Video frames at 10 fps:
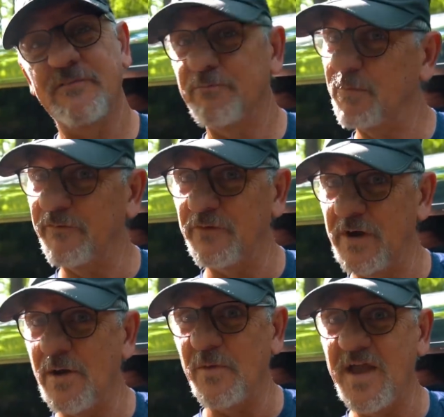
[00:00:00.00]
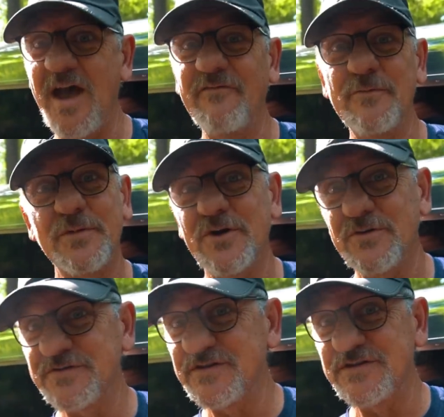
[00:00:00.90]
it, but for now we haven't
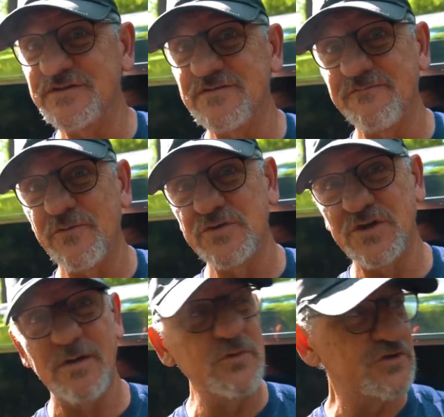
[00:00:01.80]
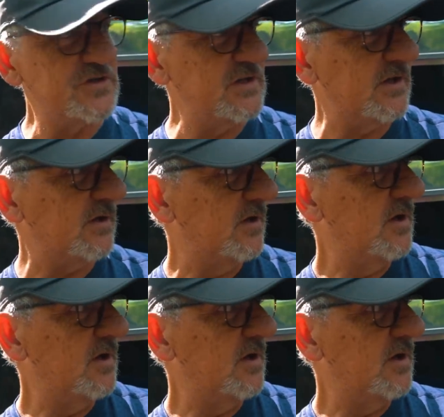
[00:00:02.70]
because this is the first time you're seeing it.